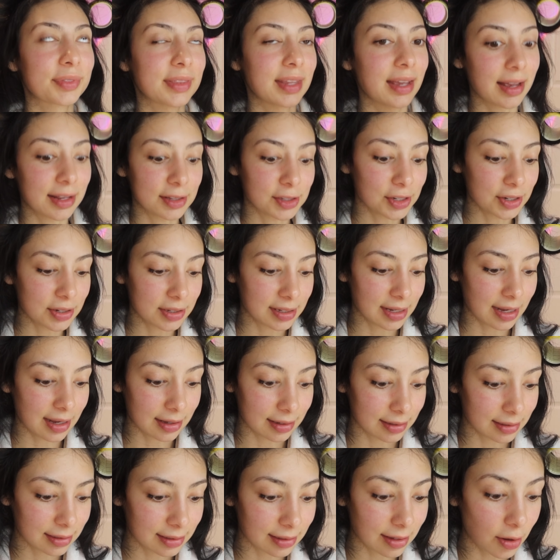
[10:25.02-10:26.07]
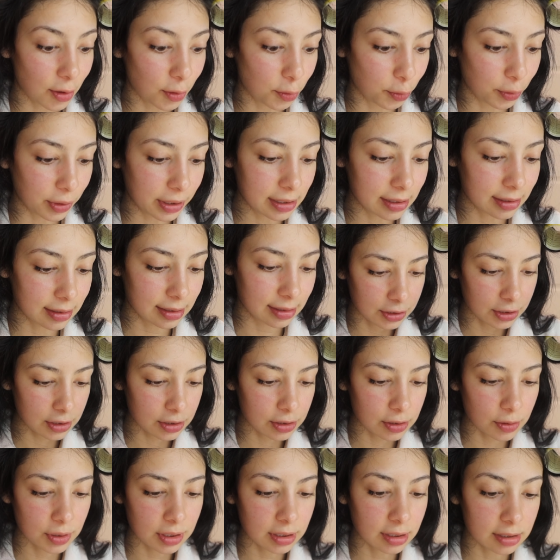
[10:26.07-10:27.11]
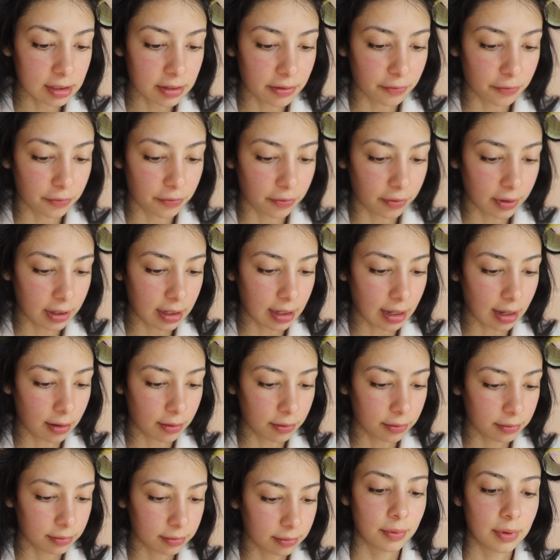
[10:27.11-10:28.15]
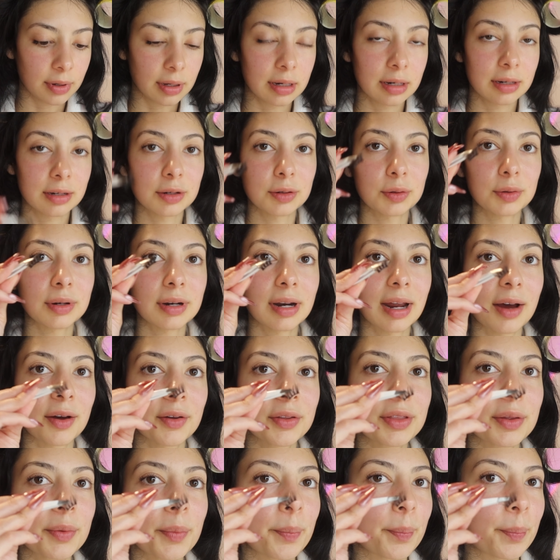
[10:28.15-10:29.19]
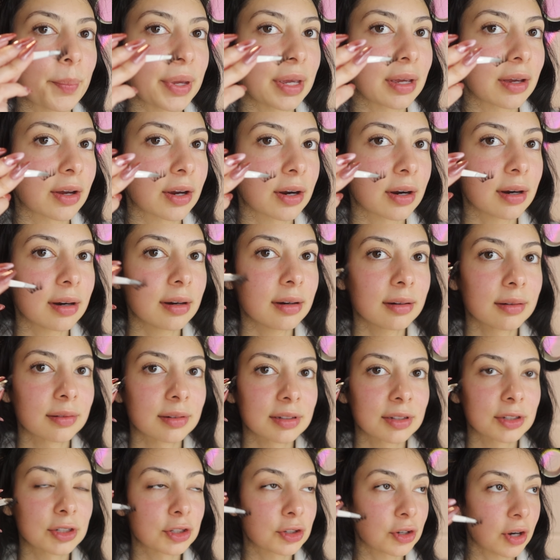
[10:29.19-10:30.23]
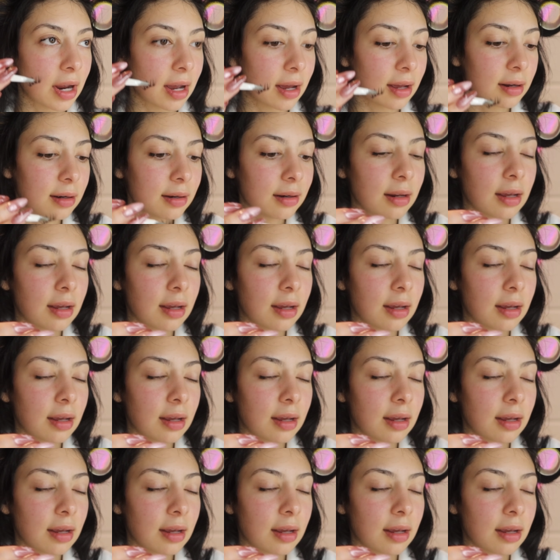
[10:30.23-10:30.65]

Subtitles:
The answer is yes, always. Just so he doesn't freak out, we're gonna do now the bigger strand.